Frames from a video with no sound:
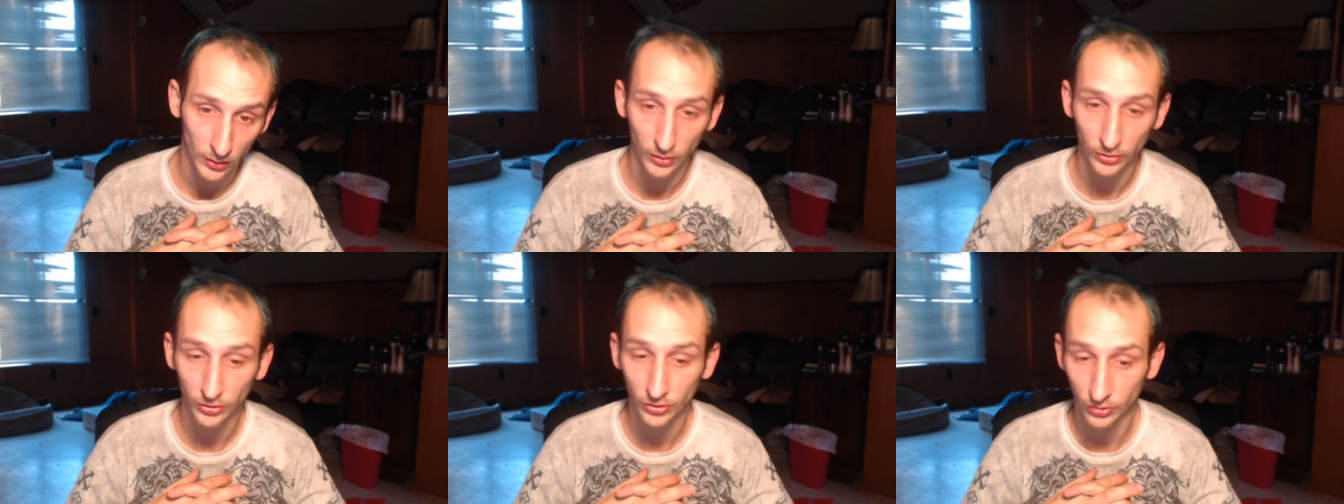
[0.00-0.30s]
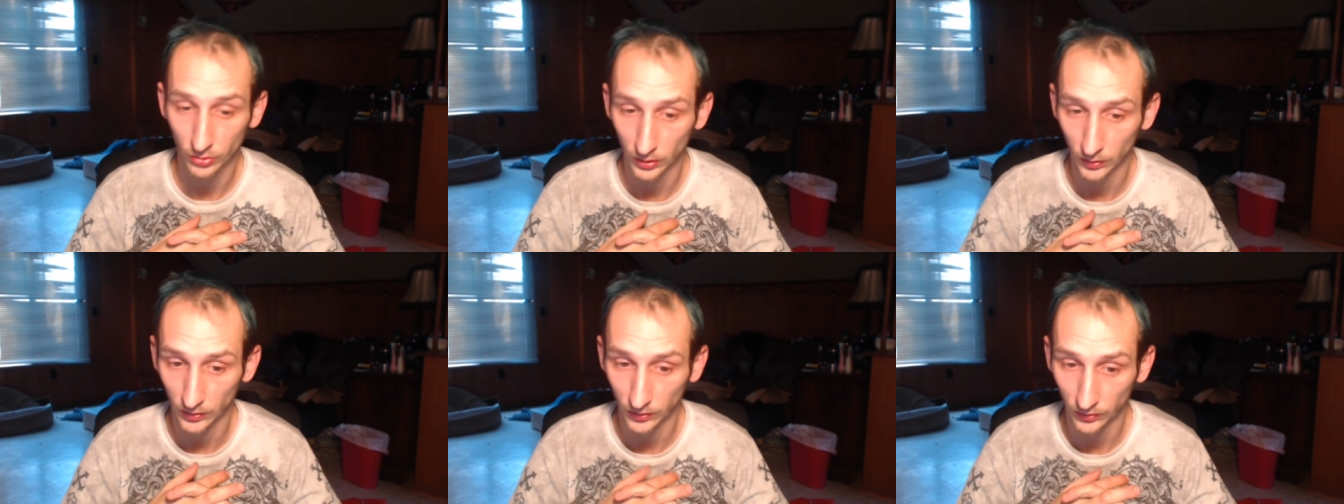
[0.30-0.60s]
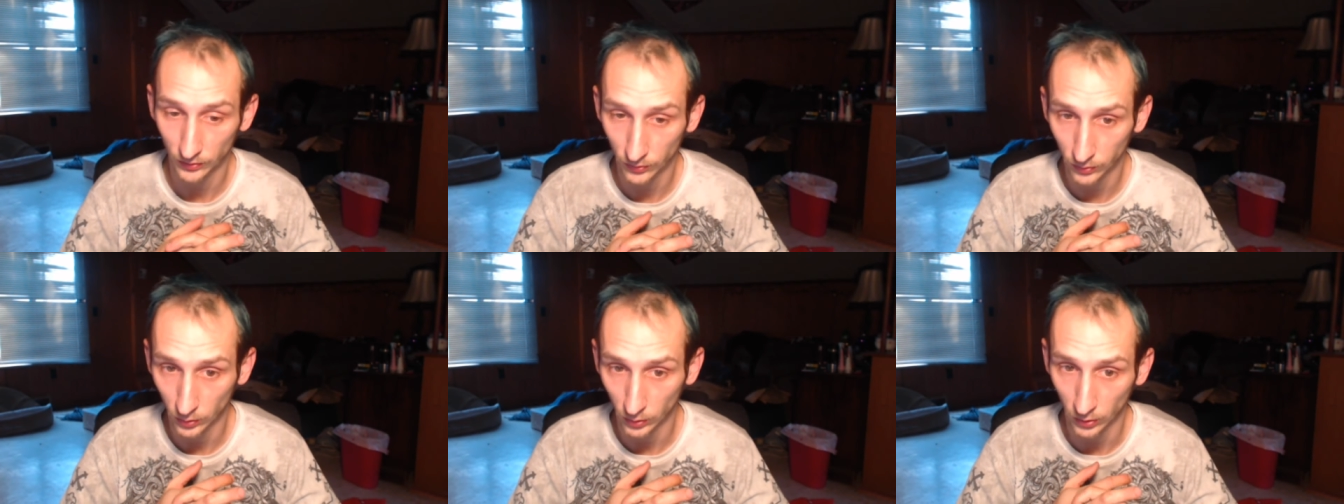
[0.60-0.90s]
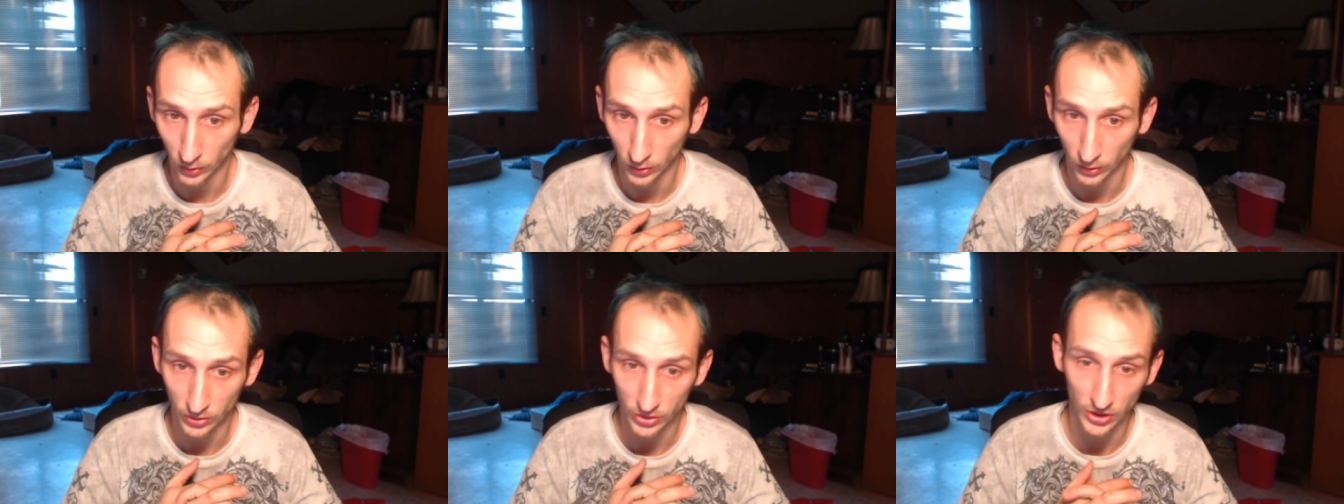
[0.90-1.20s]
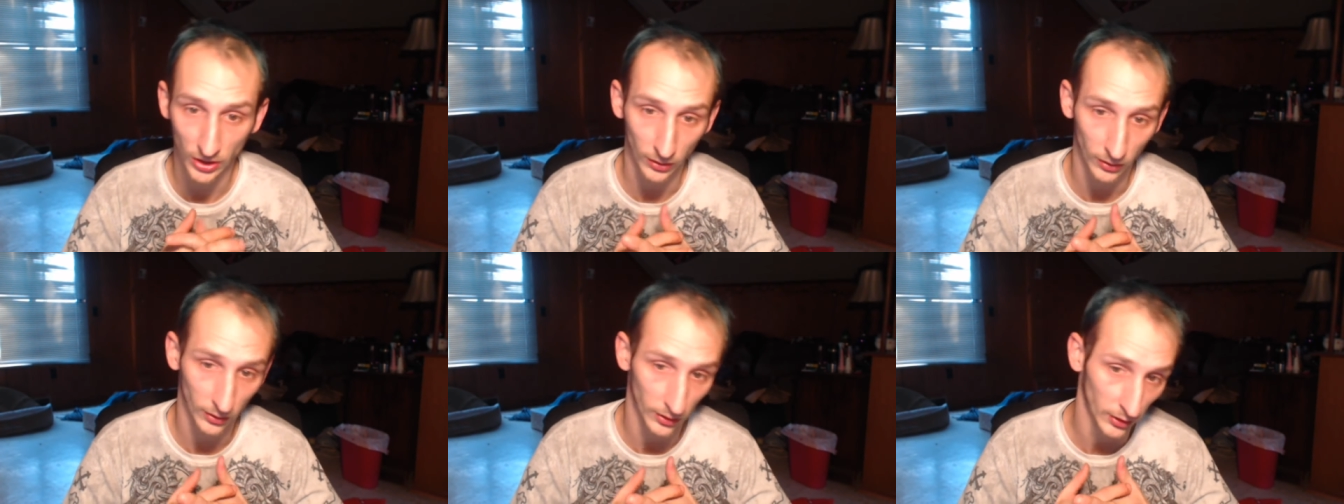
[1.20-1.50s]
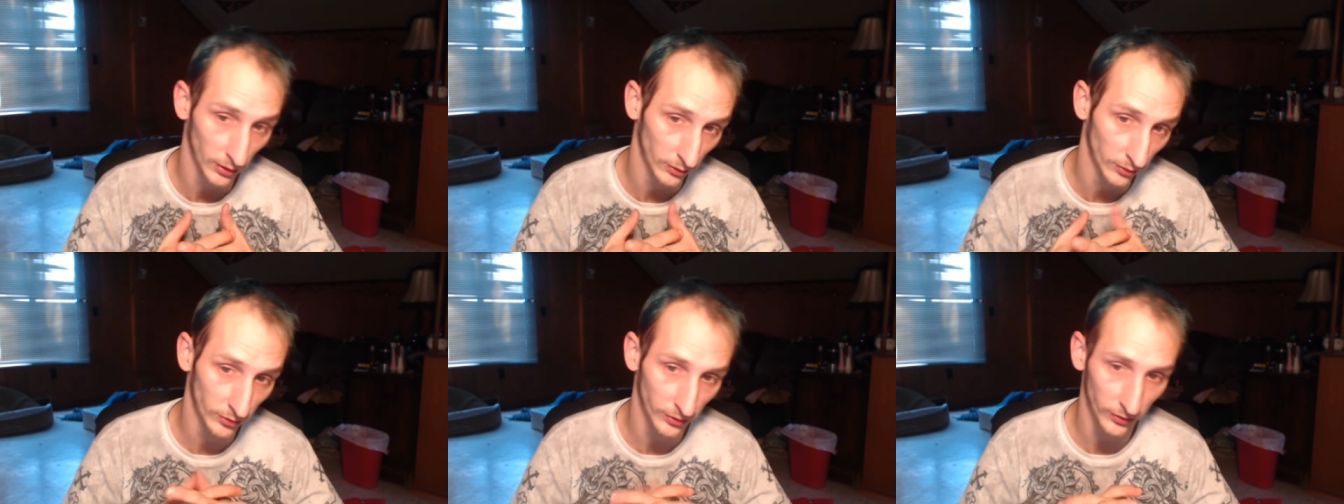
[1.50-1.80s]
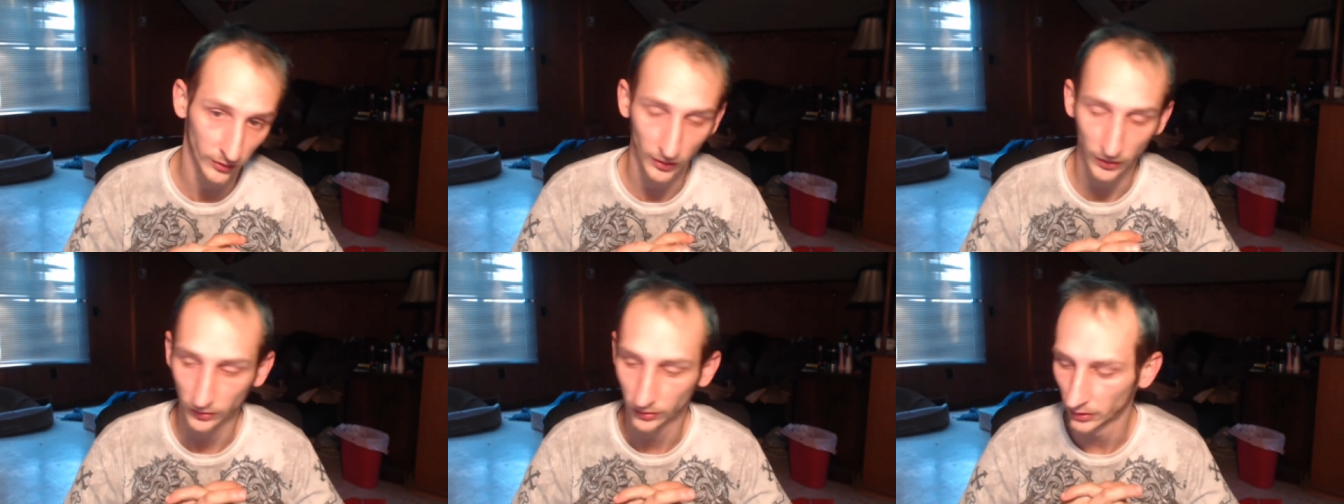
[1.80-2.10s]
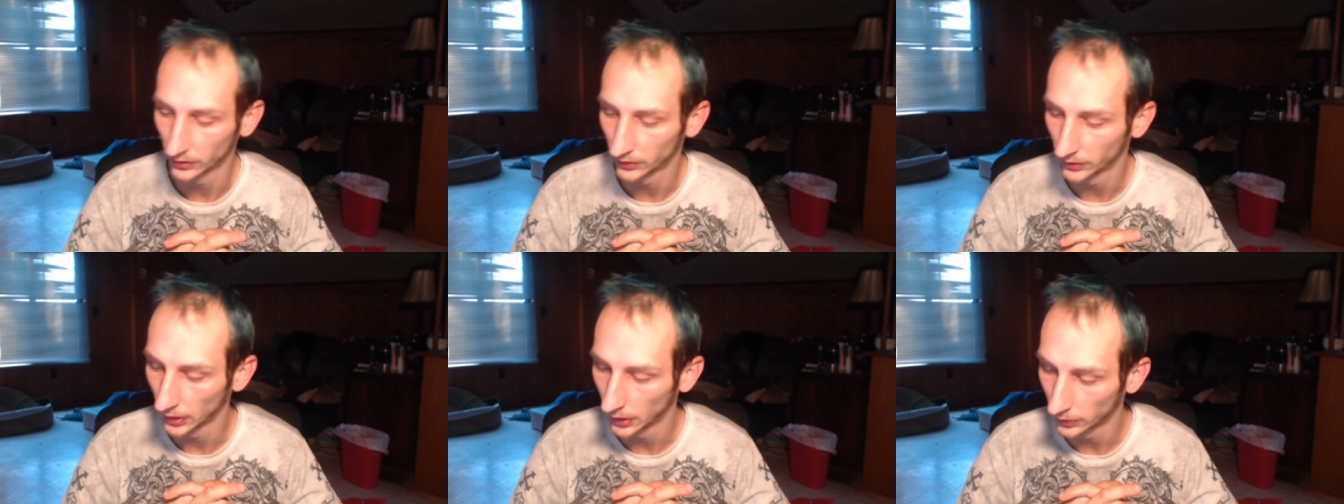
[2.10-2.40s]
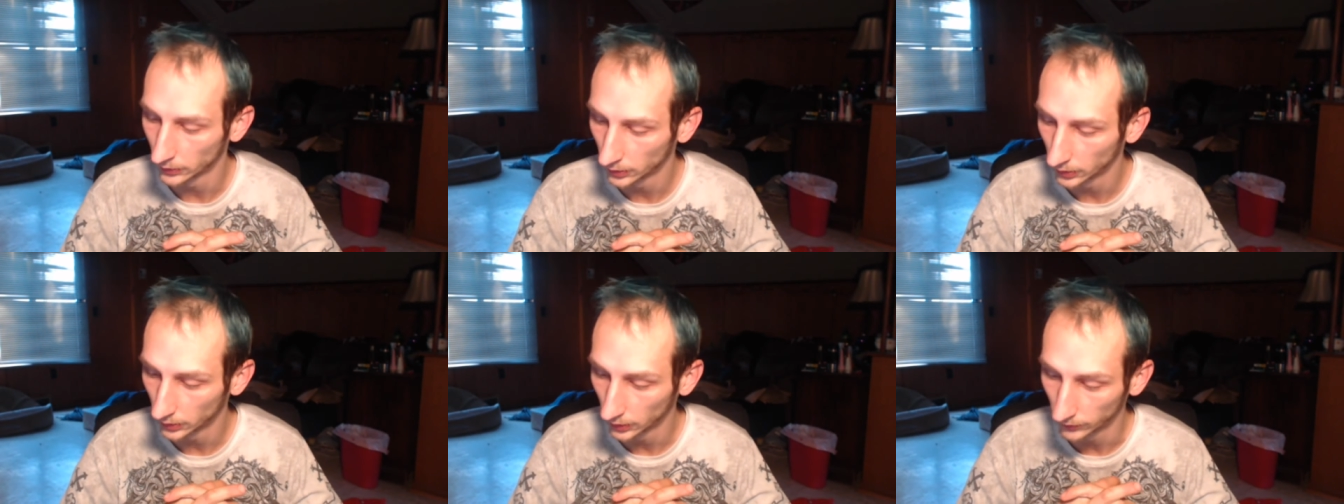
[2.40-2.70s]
streaming for charities, things like that.